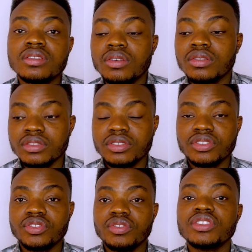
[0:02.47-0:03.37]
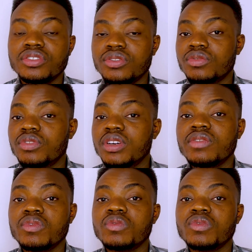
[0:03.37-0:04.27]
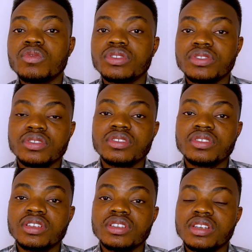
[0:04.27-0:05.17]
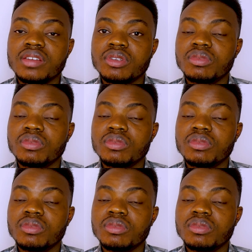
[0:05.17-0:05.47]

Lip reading: not strange to anyone who want to study in Germany,